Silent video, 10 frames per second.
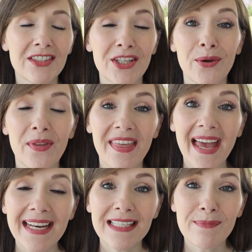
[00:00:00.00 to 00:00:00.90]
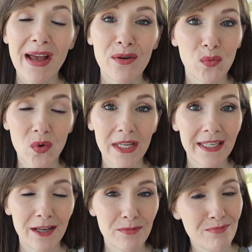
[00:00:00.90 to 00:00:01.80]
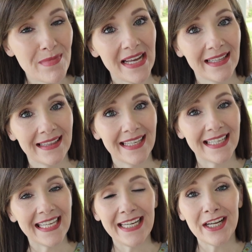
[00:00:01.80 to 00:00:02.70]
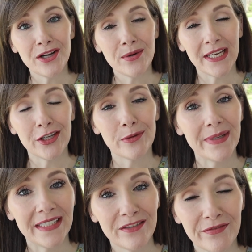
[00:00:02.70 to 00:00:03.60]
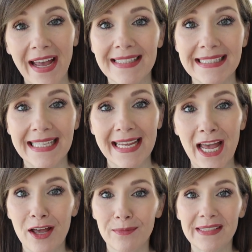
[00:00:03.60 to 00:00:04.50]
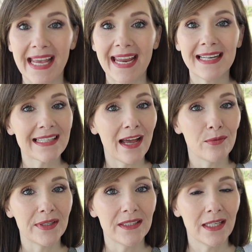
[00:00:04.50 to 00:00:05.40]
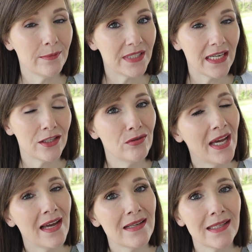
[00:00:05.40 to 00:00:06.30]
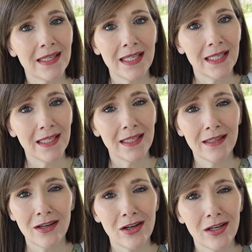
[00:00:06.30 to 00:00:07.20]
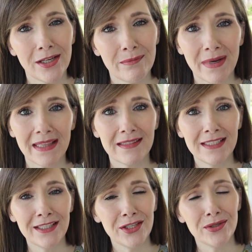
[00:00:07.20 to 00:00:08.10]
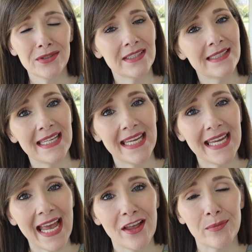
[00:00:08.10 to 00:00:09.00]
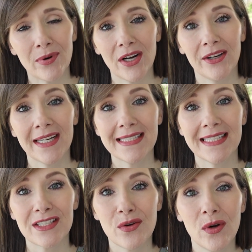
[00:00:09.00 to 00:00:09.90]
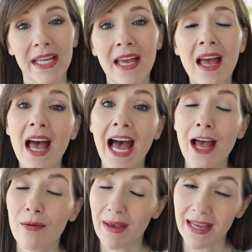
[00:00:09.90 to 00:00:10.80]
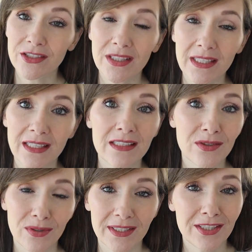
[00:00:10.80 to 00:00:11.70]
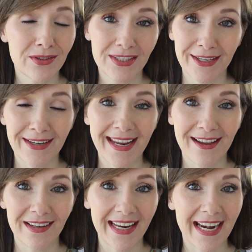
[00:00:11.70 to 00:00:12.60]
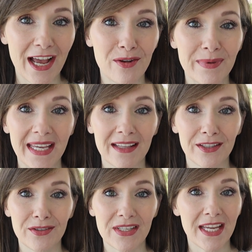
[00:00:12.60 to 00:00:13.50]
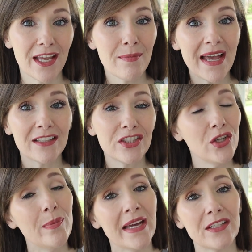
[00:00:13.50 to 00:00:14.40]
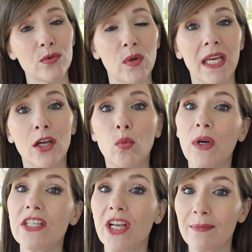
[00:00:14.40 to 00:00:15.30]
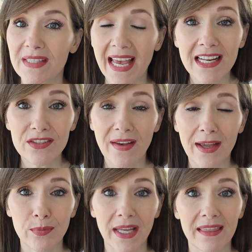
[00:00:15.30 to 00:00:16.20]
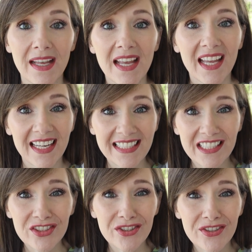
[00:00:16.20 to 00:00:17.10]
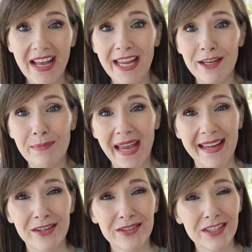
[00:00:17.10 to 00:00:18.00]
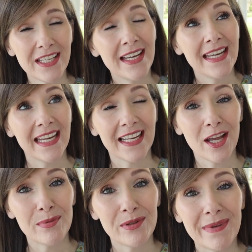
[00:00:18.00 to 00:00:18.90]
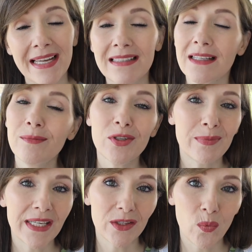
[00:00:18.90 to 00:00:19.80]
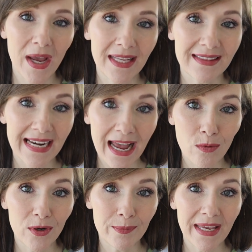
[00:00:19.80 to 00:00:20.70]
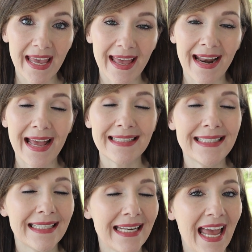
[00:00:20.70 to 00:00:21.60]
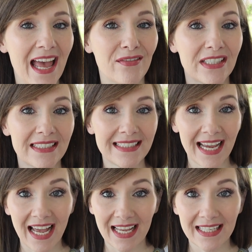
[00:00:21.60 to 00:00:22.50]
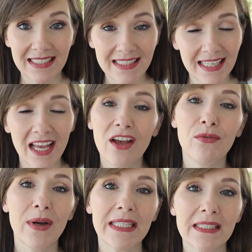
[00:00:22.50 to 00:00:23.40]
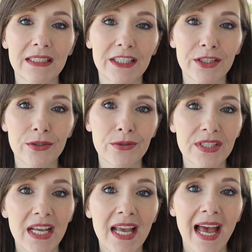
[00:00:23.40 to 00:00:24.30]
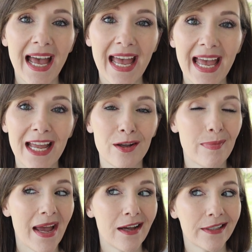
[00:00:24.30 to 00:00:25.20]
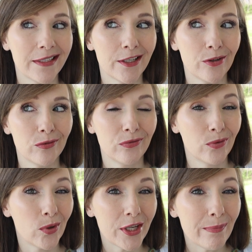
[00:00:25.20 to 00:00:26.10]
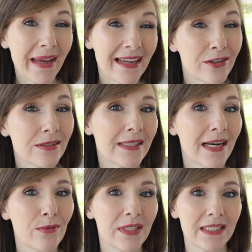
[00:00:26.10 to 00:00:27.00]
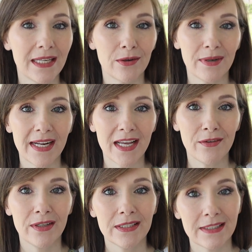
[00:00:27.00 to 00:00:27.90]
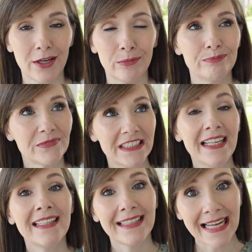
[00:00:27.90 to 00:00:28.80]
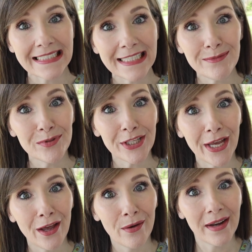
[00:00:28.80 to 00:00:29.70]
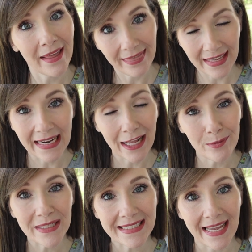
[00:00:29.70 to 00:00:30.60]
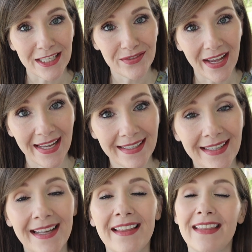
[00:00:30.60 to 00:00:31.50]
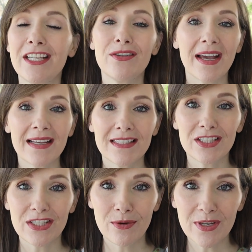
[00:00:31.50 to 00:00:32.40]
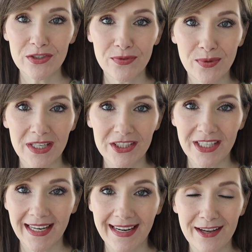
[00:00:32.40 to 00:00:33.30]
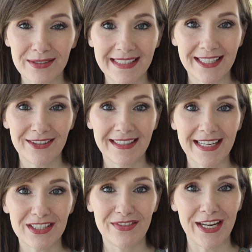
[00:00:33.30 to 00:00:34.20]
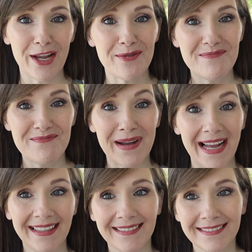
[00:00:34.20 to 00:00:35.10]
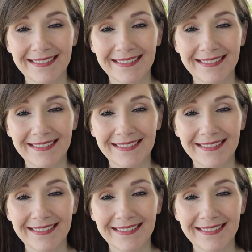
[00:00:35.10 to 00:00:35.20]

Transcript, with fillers: So that is my one month keto intermittent fasting update. I will update you guys again on month two to see how the progress is going. I imagine it is going to slow down and I'll be losing about two pounds a week, which I'm satisfied with. An additional eight pounds in a couple of months, I'm gonna be at the weight that I wanna be at. I didn't have tons of weight to lose. I had about, you know, 40 pounds that I wanted to get rid of. So 19 more to go and I think I'll be satisfied. Thank you guys so much for watching and I will see you in the next video. Bye.